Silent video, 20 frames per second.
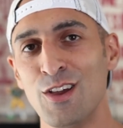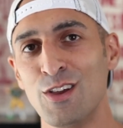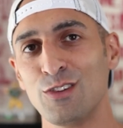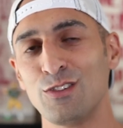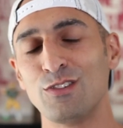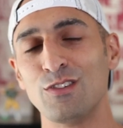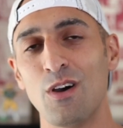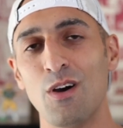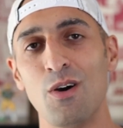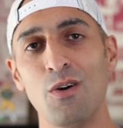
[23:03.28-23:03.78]

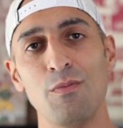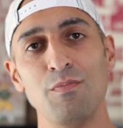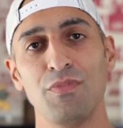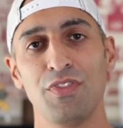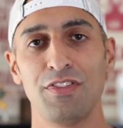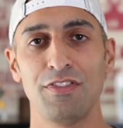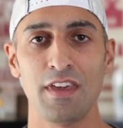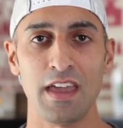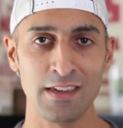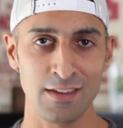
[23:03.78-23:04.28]

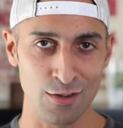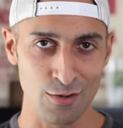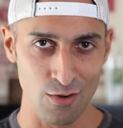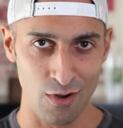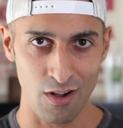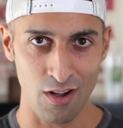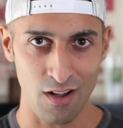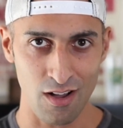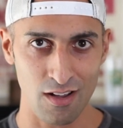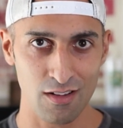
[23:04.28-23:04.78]
So thank you
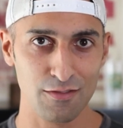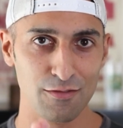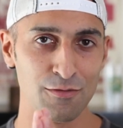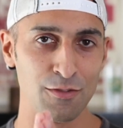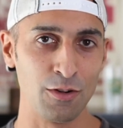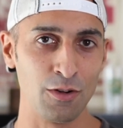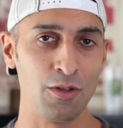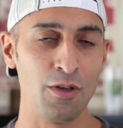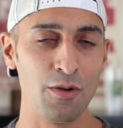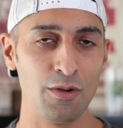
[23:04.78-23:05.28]
all
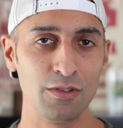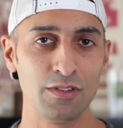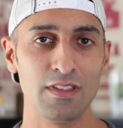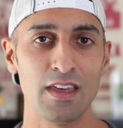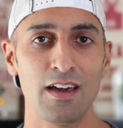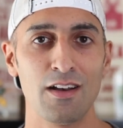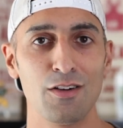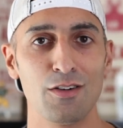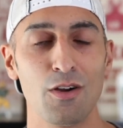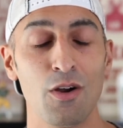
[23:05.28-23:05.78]
for those
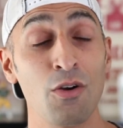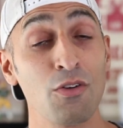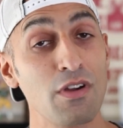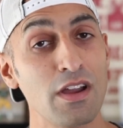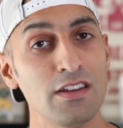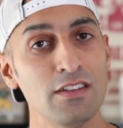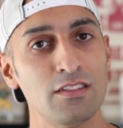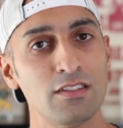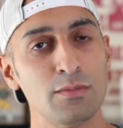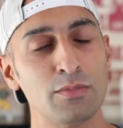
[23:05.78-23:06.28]
that are
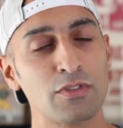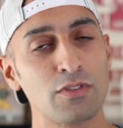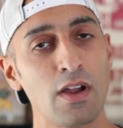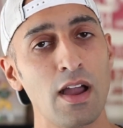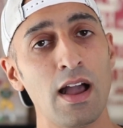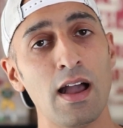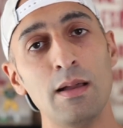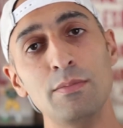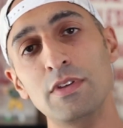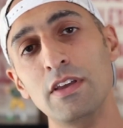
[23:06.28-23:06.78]
already
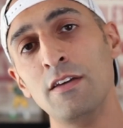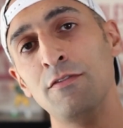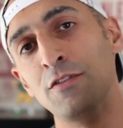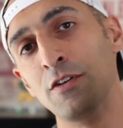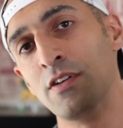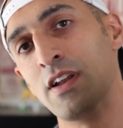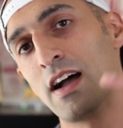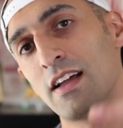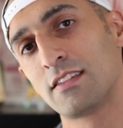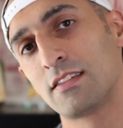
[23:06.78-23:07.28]
subscribed. If
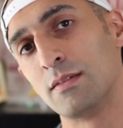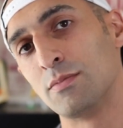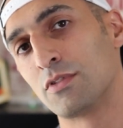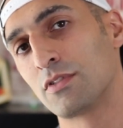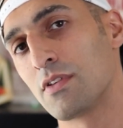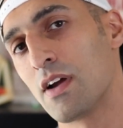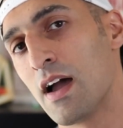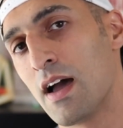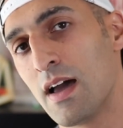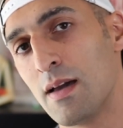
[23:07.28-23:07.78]
you're not
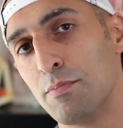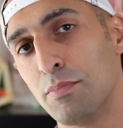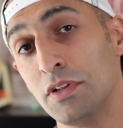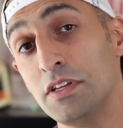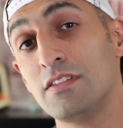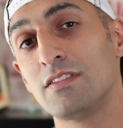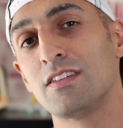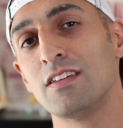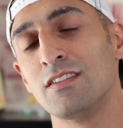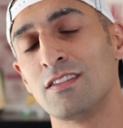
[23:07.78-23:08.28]
subscribed,
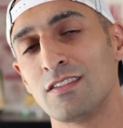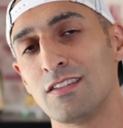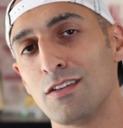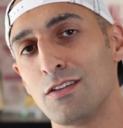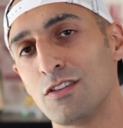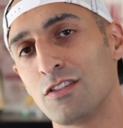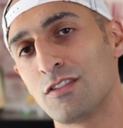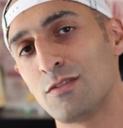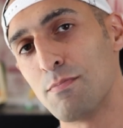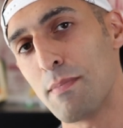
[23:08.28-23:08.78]
please
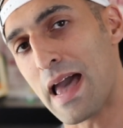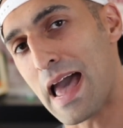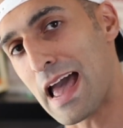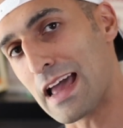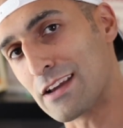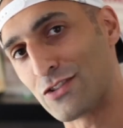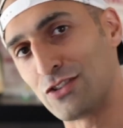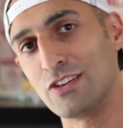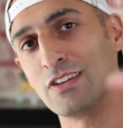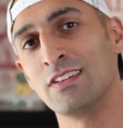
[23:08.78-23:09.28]
consider
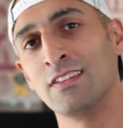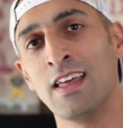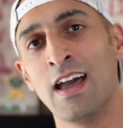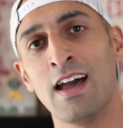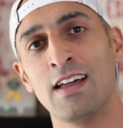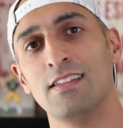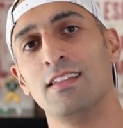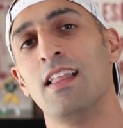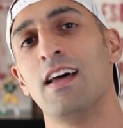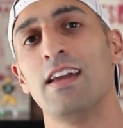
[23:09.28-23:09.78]
smashing
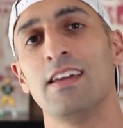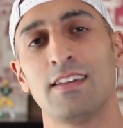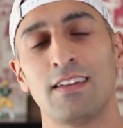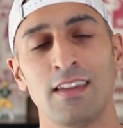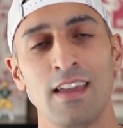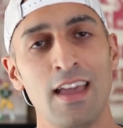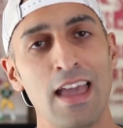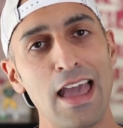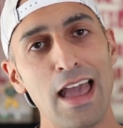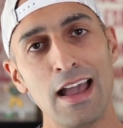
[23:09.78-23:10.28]
that
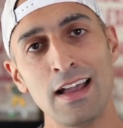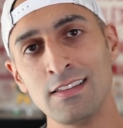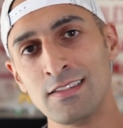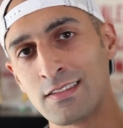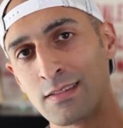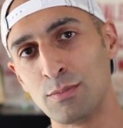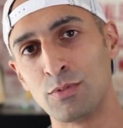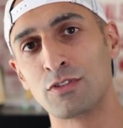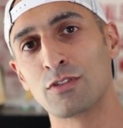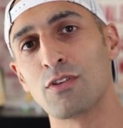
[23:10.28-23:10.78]
like and
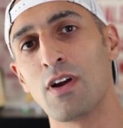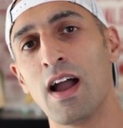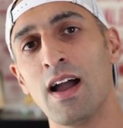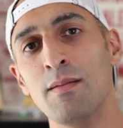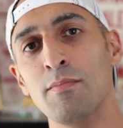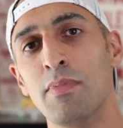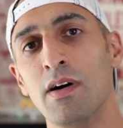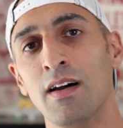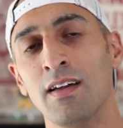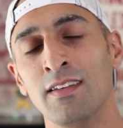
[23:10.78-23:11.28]

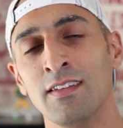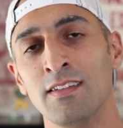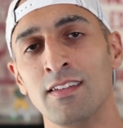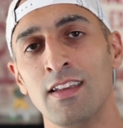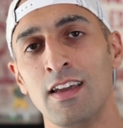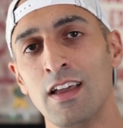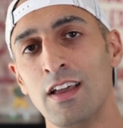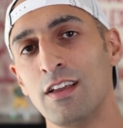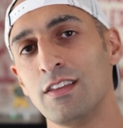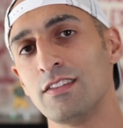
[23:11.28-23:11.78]
subscribe button
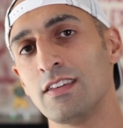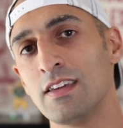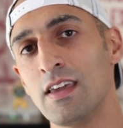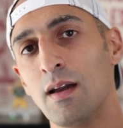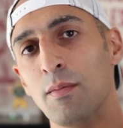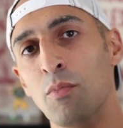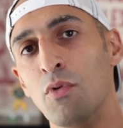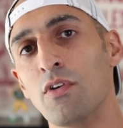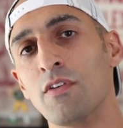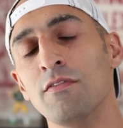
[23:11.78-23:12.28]
to
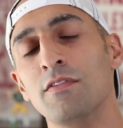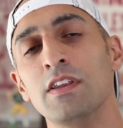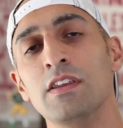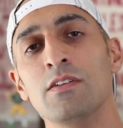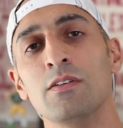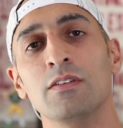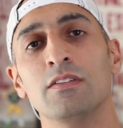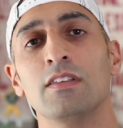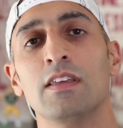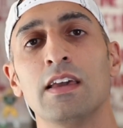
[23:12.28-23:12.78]
get more
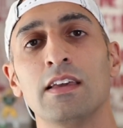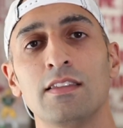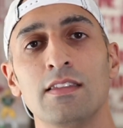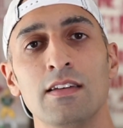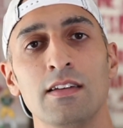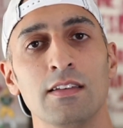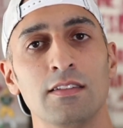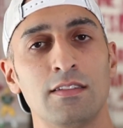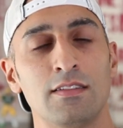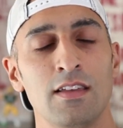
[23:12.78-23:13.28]
videos like
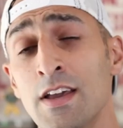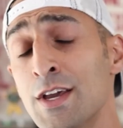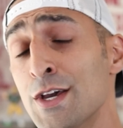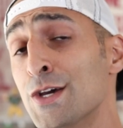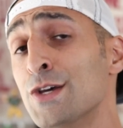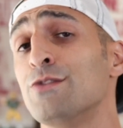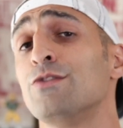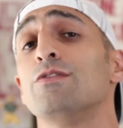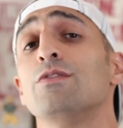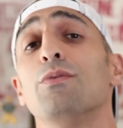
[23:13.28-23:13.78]
this.
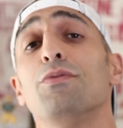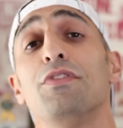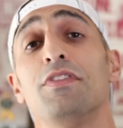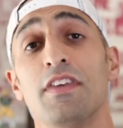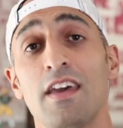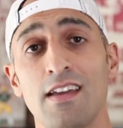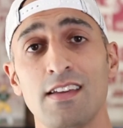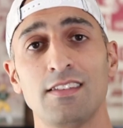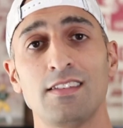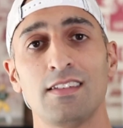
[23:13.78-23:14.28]
So
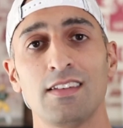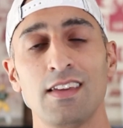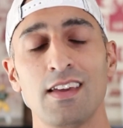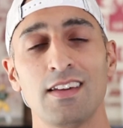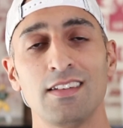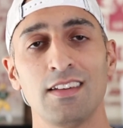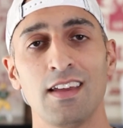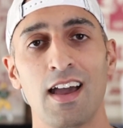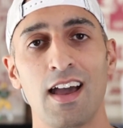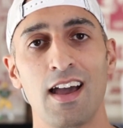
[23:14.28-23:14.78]
thanks
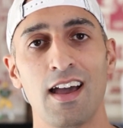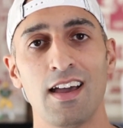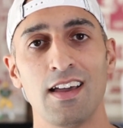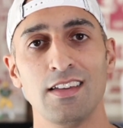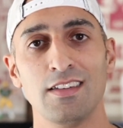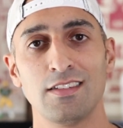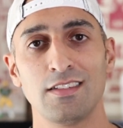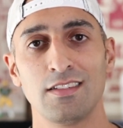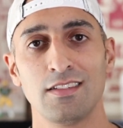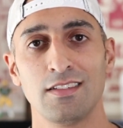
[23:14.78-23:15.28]
again,
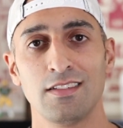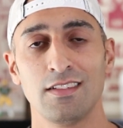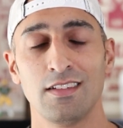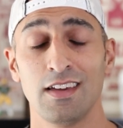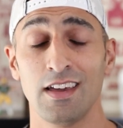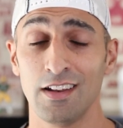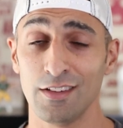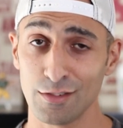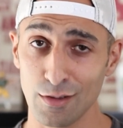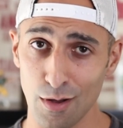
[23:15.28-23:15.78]
guys.
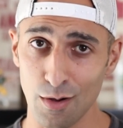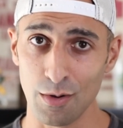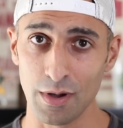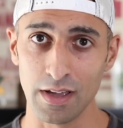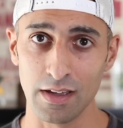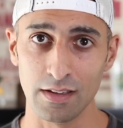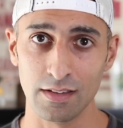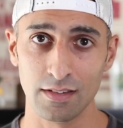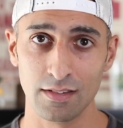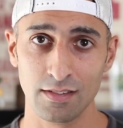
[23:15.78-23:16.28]
And as
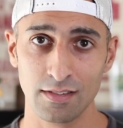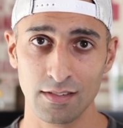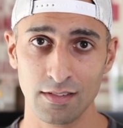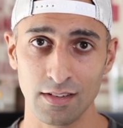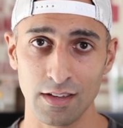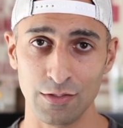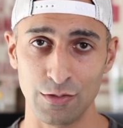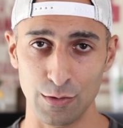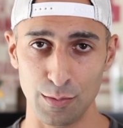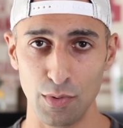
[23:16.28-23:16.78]
always,
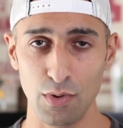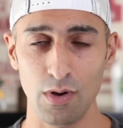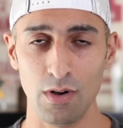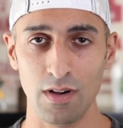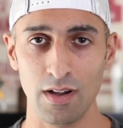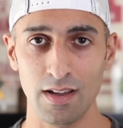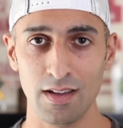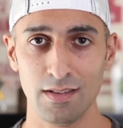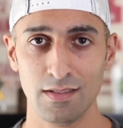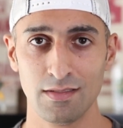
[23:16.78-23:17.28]
it's your
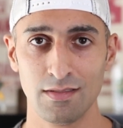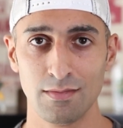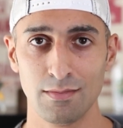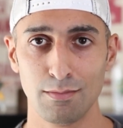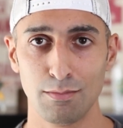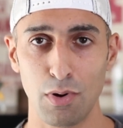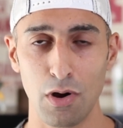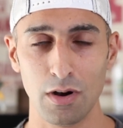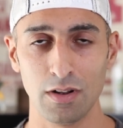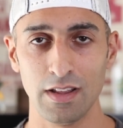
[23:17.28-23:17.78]
boy,
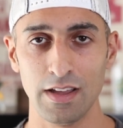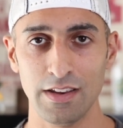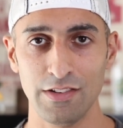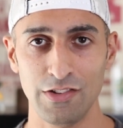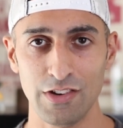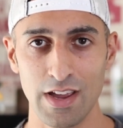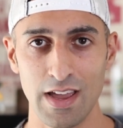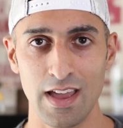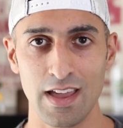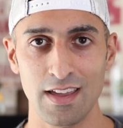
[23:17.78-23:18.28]
Parlay
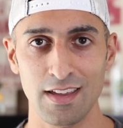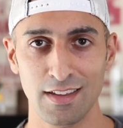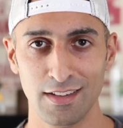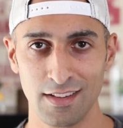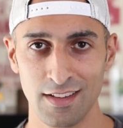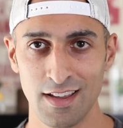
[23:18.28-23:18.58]
J.